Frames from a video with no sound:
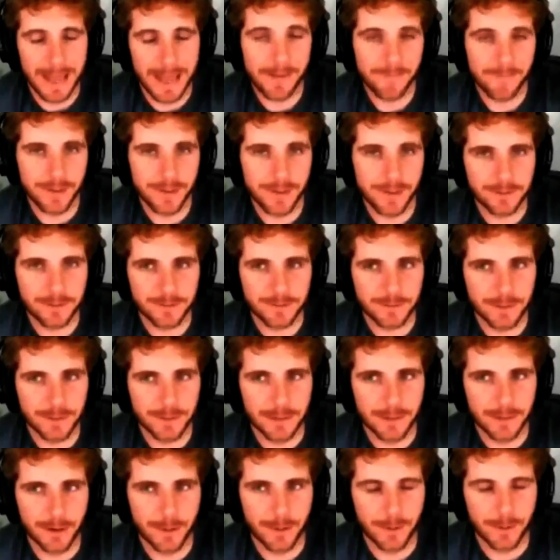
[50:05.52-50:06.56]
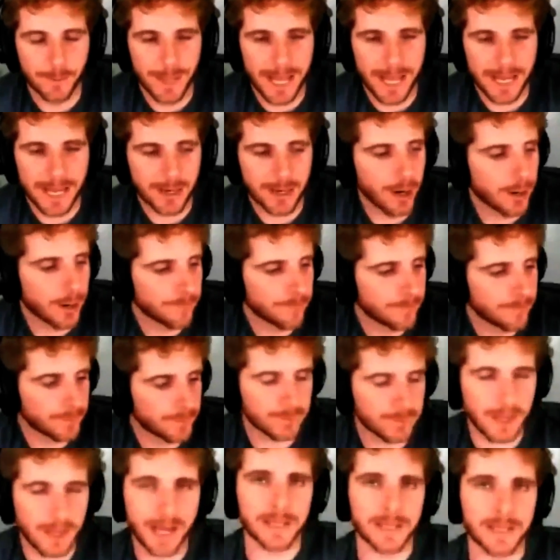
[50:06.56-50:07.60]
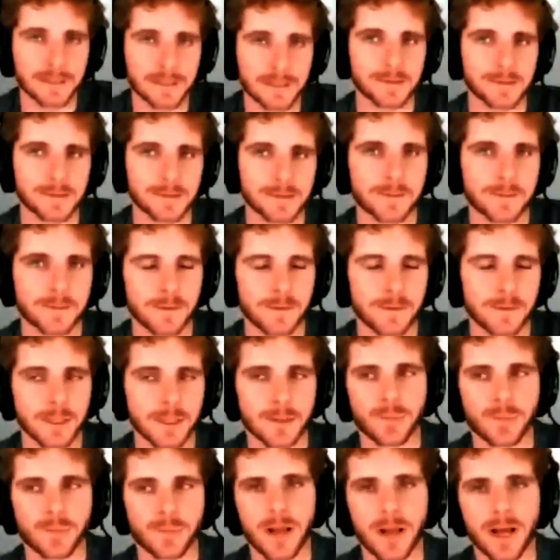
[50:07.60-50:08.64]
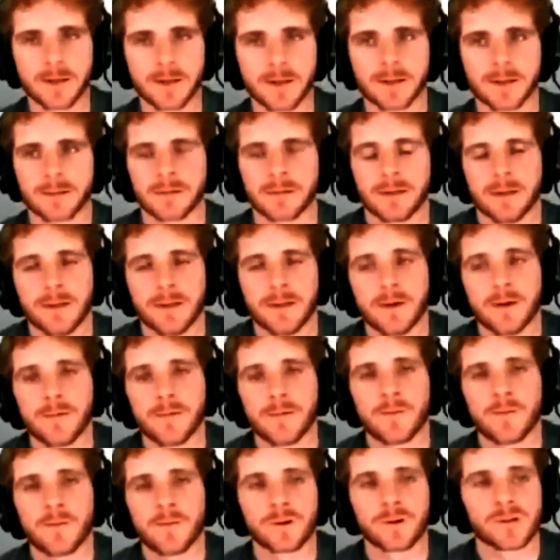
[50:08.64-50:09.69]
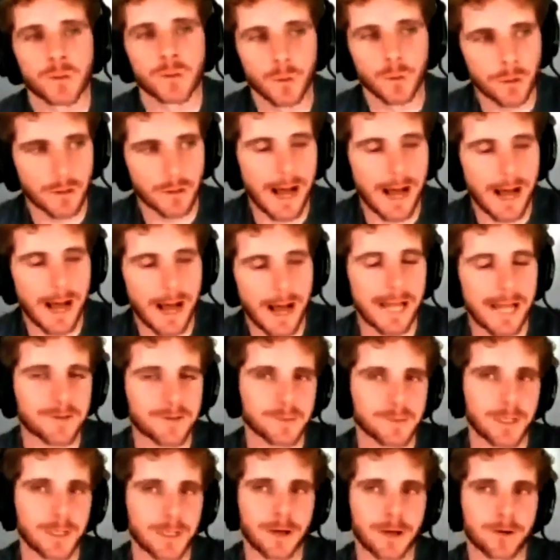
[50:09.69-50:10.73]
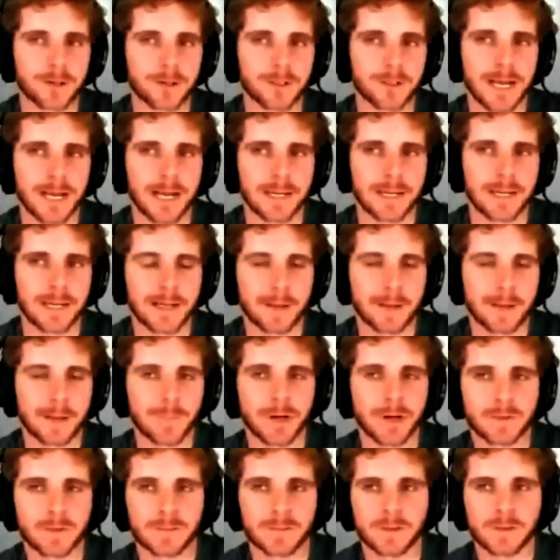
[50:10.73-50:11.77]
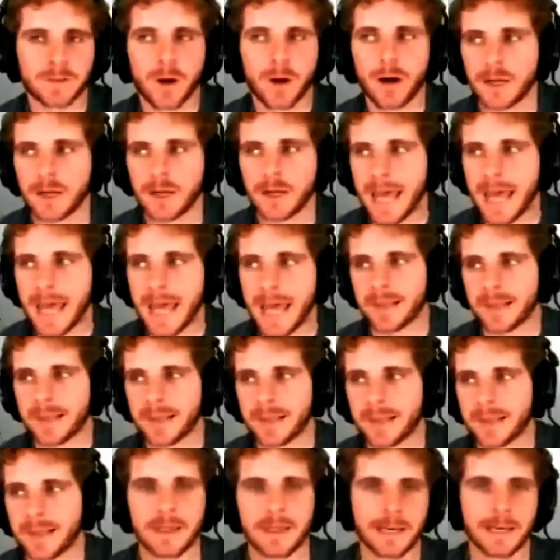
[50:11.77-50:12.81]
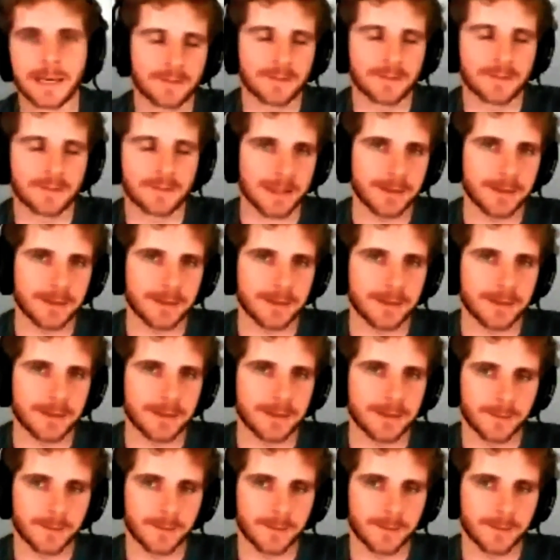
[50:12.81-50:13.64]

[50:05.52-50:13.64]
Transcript: have this in our back office, guys. This is an affiliate product for sure. I've spent $199 on ads in a second